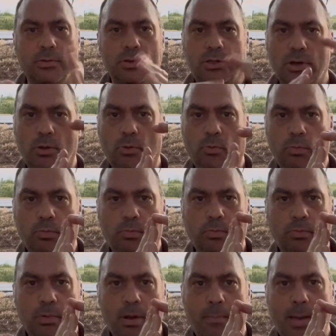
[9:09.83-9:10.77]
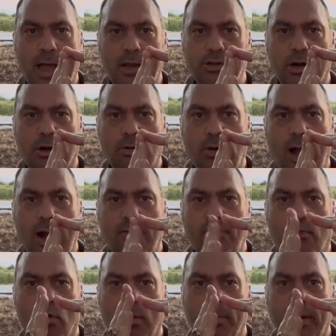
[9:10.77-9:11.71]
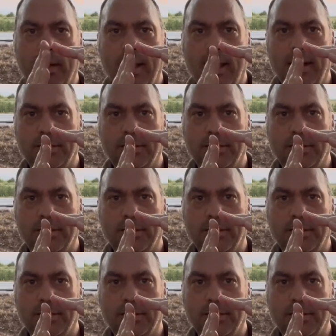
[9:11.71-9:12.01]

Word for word: So imagine a crack forming and